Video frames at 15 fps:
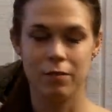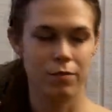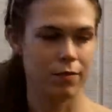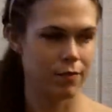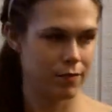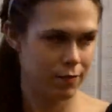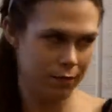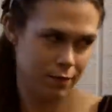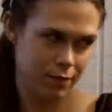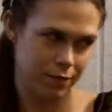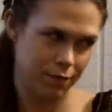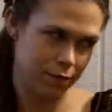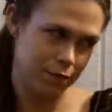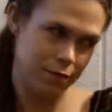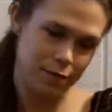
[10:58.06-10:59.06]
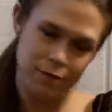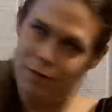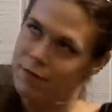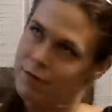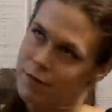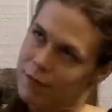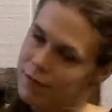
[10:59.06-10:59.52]

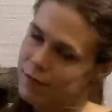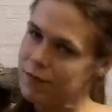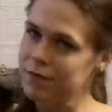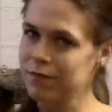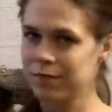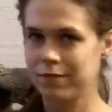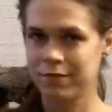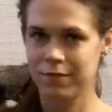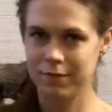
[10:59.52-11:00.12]
Nothing is said.